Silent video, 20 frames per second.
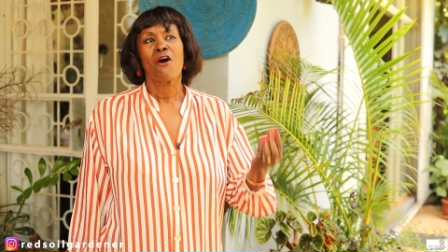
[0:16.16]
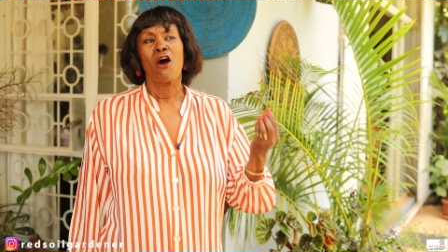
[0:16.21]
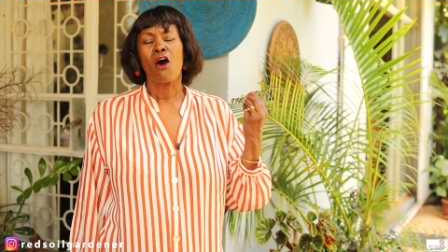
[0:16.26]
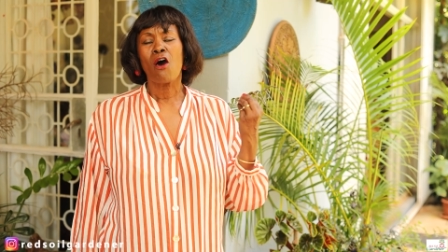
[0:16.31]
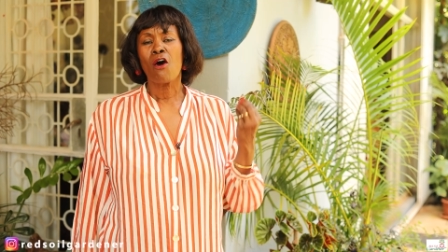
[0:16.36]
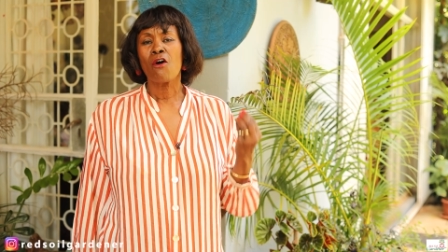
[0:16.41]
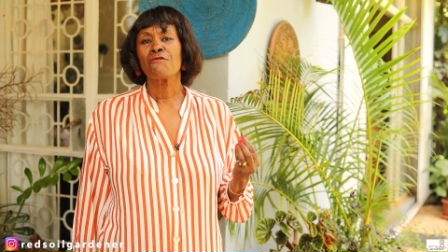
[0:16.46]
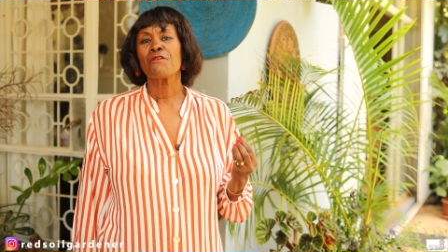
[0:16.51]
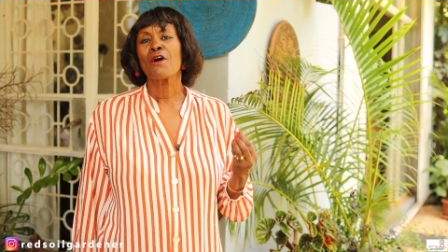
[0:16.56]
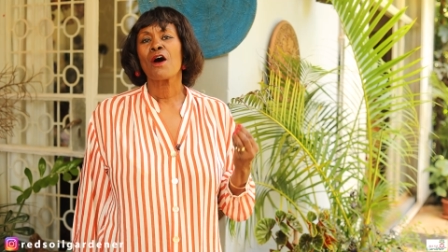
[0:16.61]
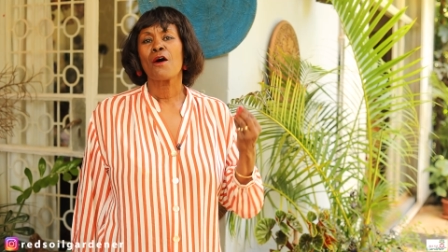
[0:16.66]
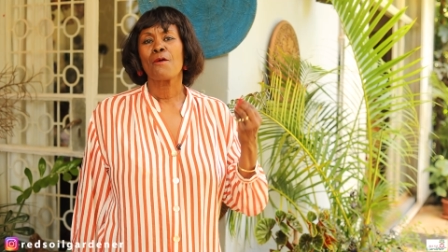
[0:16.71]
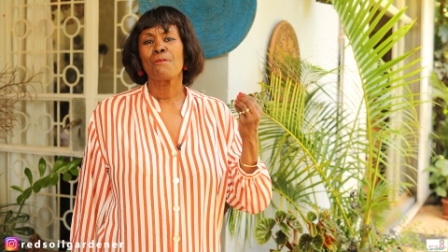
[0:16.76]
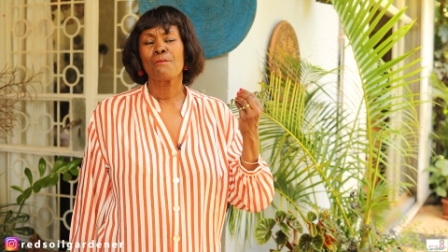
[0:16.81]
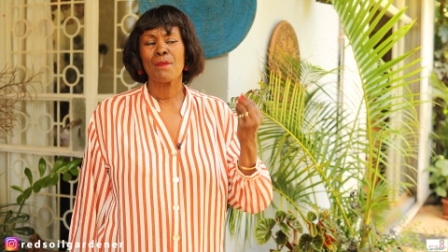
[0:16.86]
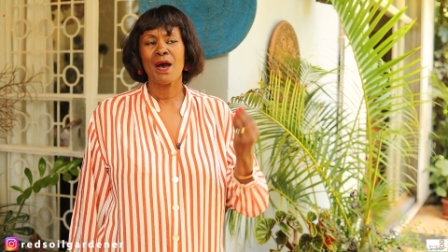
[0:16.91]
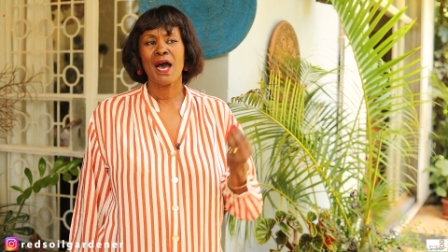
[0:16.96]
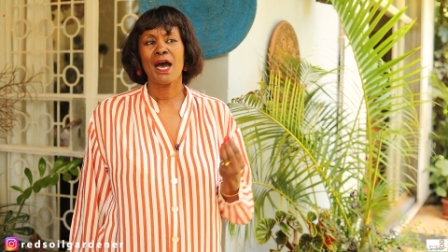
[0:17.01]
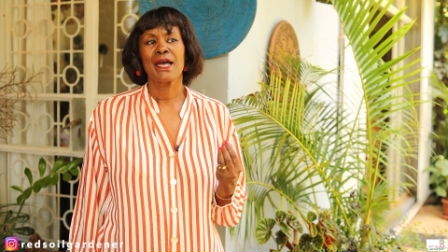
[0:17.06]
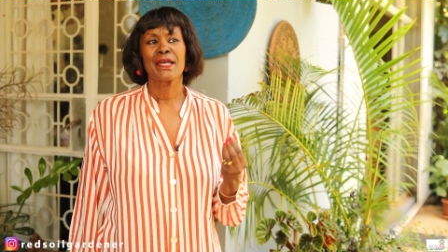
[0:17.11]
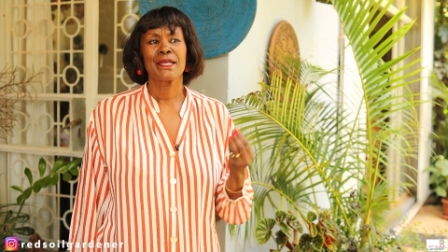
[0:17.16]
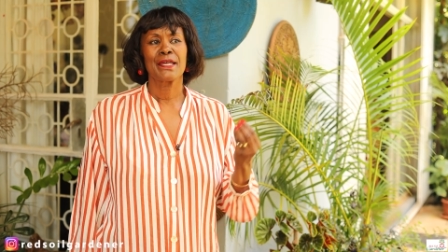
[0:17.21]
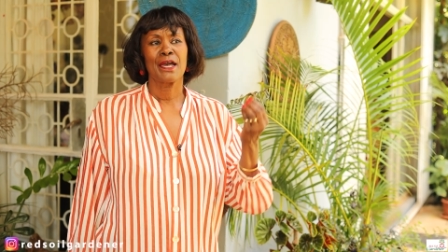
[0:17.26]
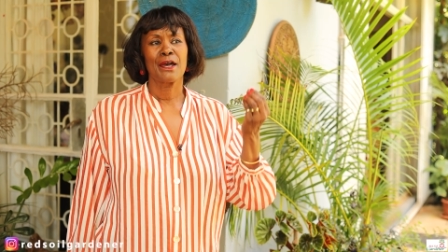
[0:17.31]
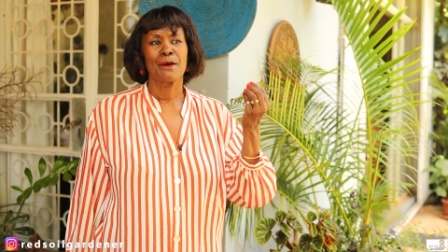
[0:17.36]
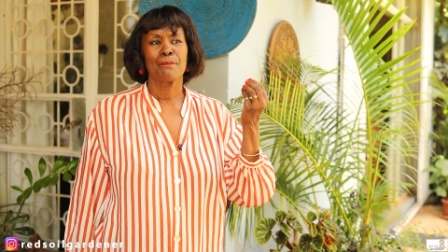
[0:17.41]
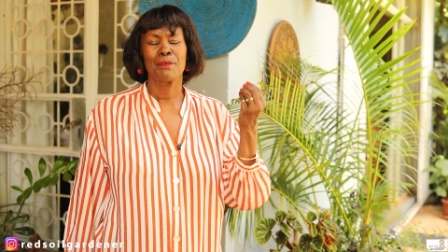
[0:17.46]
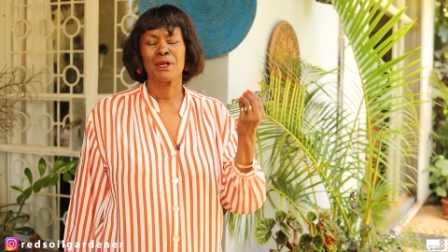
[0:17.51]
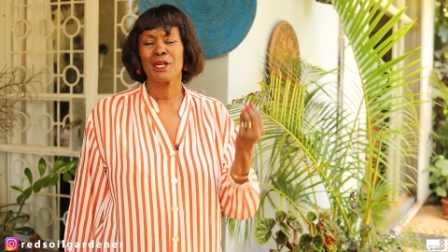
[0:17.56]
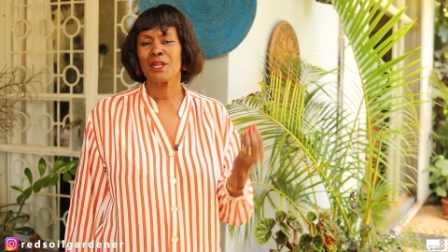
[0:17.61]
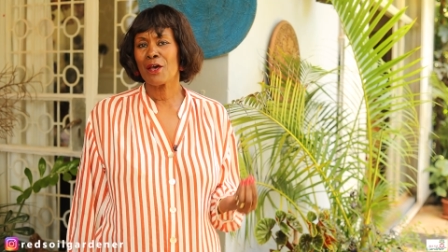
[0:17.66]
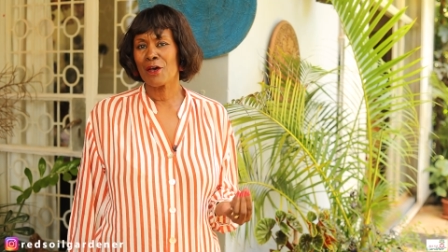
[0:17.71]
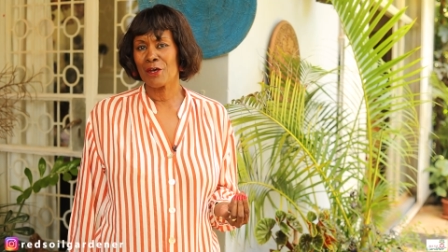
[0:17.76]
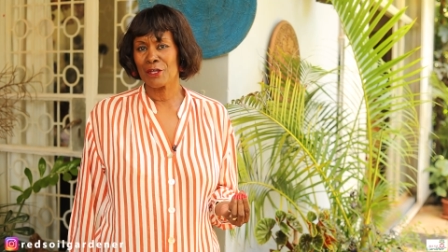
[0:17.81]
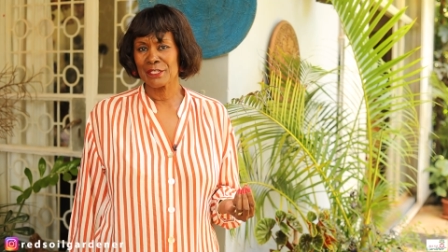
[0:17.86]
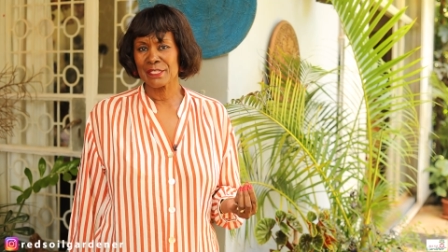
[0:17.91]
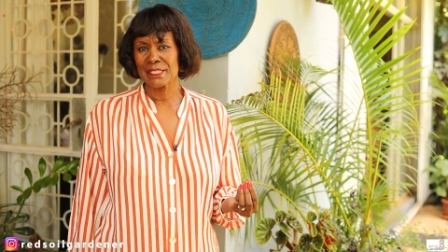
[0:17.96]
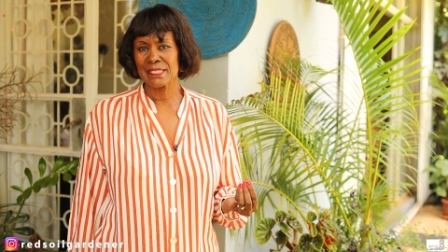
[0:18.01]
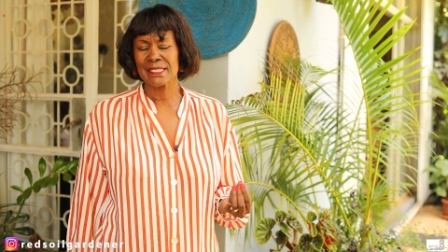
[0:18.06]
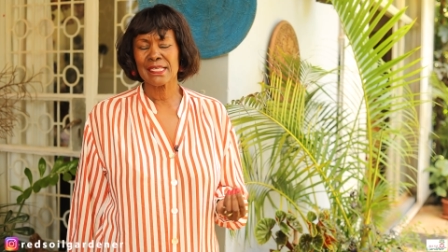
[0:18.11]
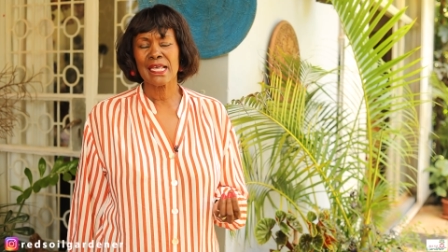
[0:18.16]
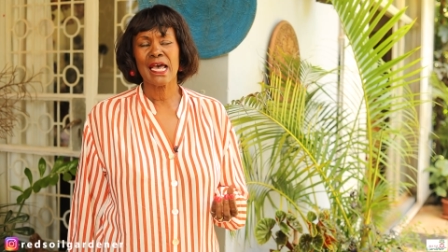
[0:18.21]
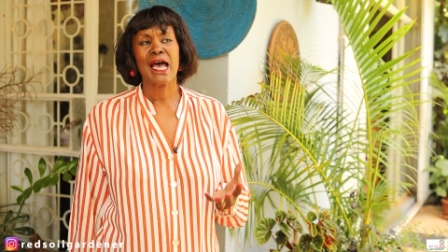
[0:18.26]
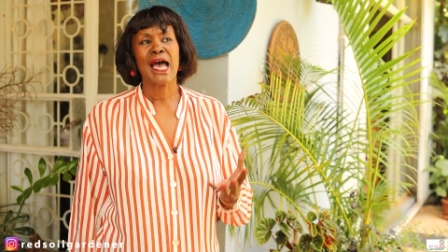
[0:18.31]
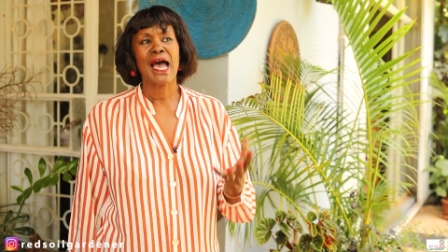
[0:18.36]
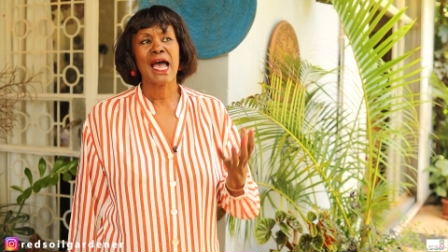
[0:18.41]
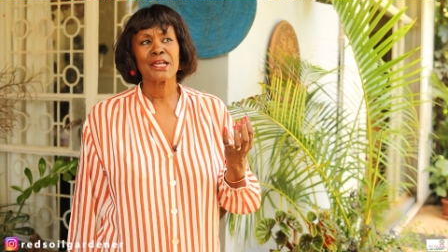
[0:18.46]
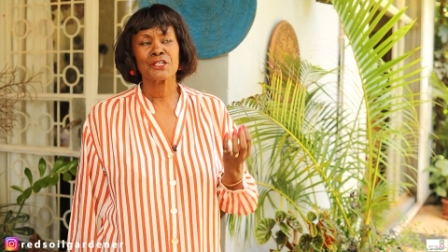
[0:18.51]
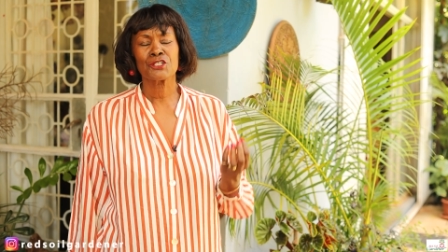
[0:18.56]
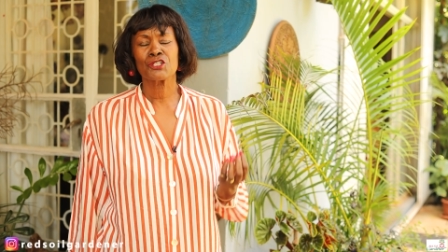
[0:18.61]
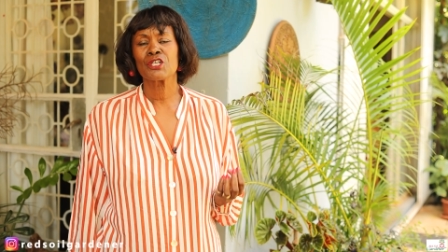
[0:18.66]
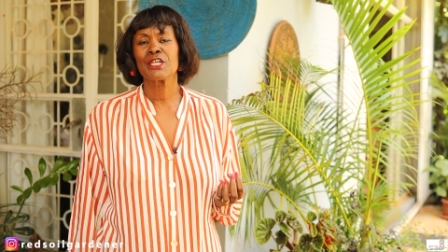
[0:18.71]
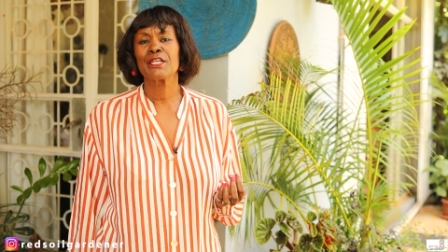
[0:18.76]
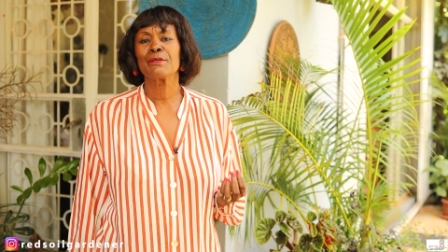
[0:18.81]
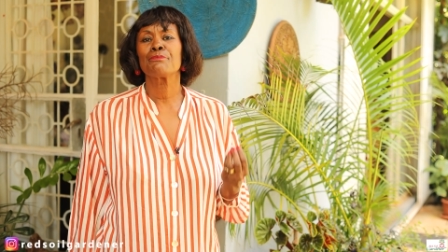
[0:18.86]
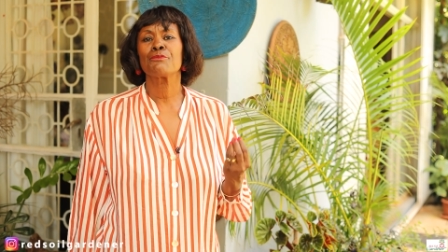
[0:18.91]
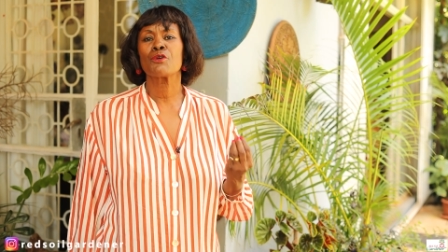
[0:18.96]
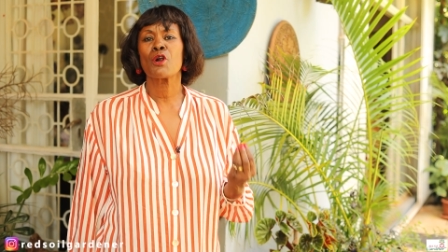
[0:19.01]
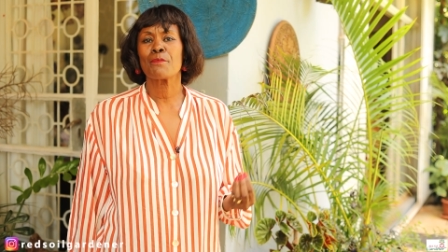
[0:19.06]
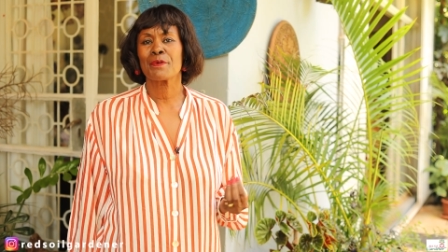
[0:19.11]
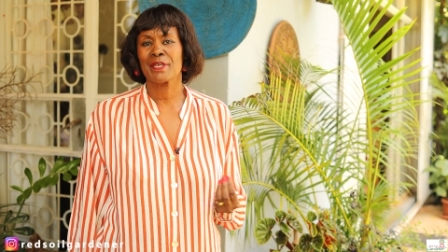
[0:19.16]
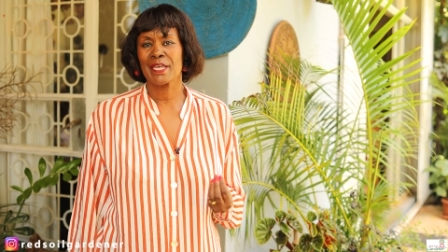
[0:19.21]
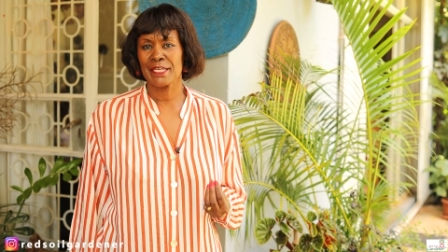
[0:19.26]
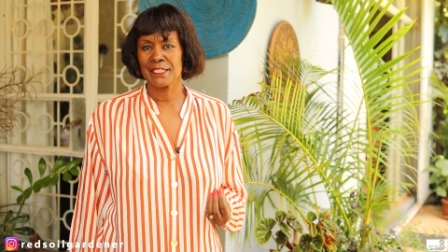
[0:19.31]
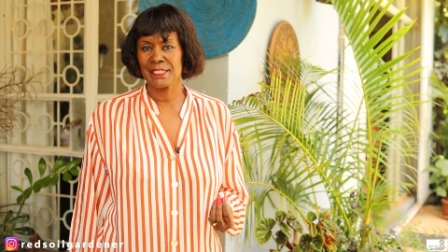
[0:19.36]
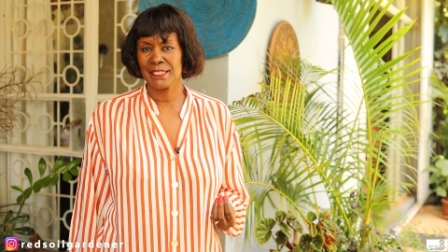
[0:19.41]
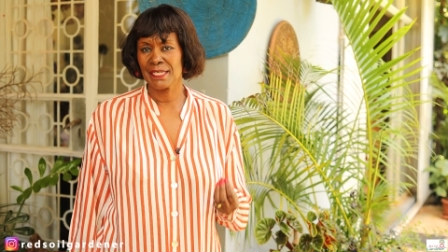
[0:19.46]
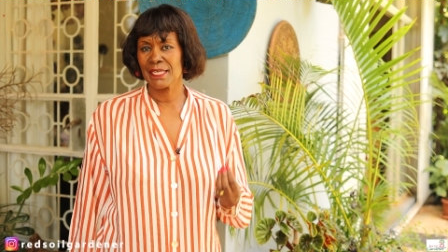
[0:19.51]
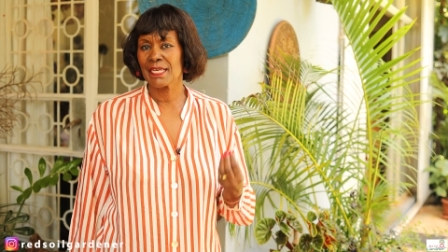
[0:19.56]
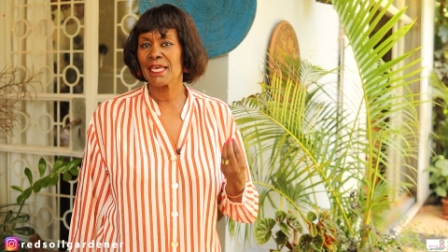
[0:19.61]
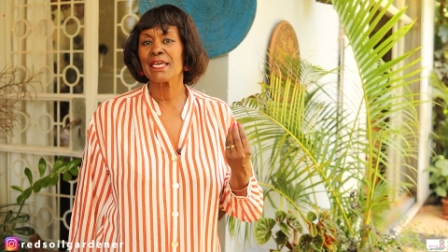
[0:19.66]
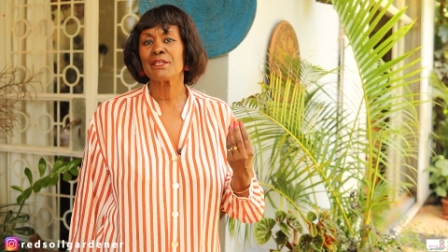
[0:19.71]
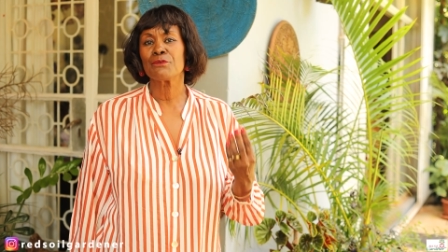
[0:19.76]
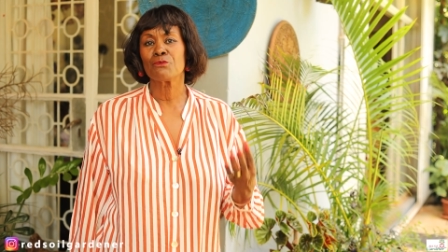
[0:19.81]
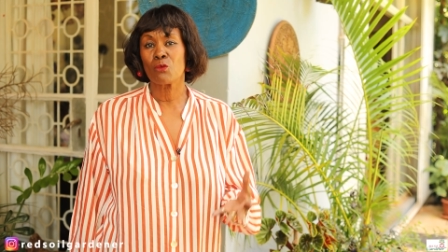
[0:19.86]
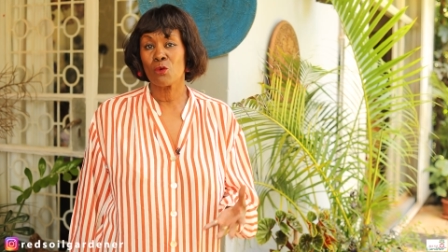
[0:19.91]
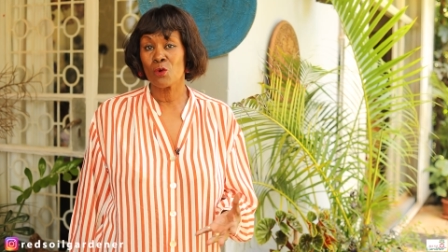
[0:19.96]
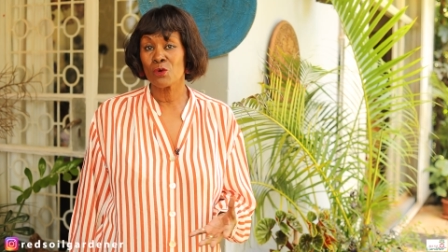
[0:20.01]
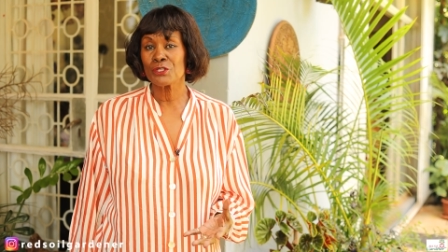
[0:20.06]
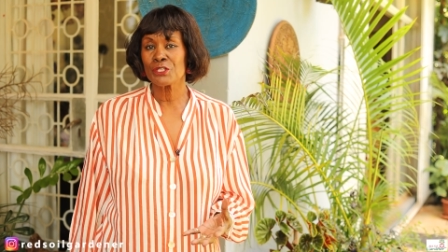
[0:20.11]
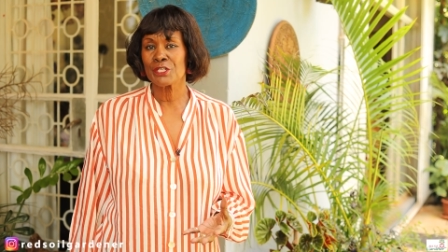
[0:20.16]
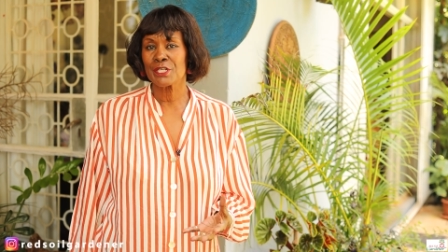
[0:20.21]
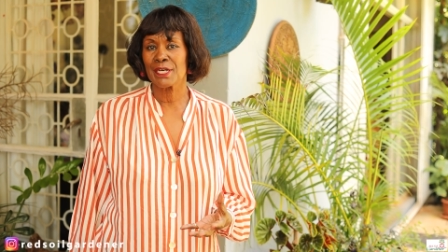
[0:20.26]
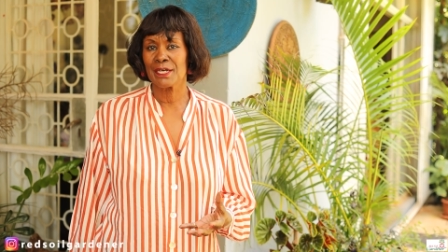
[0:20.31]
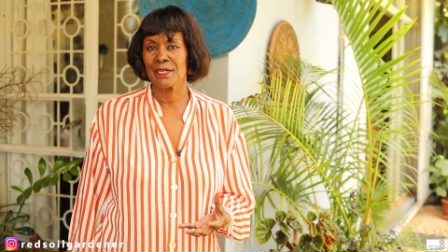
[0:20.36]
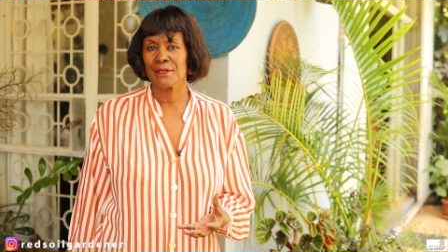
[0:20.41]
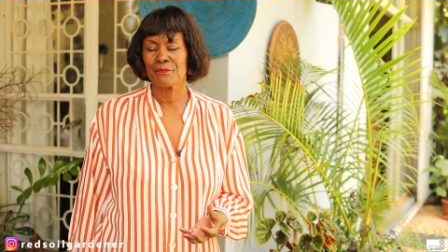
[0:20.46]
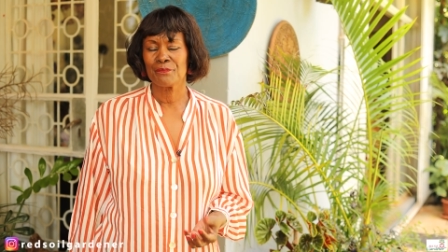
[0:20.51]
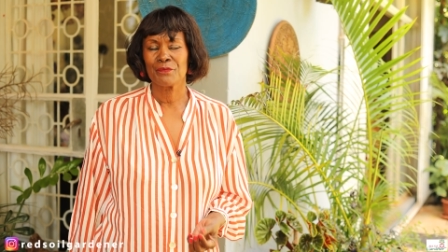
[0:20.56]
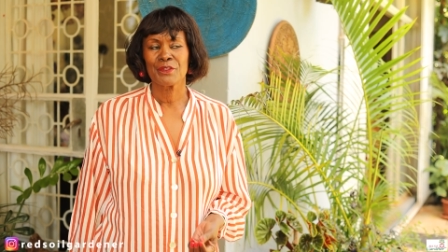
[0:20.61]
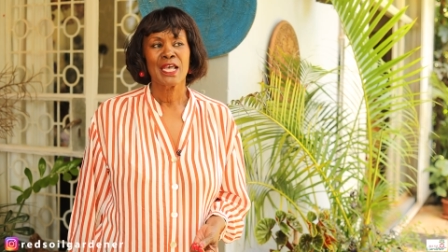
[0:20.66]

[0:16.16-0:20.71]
of my plants actually propagating in water.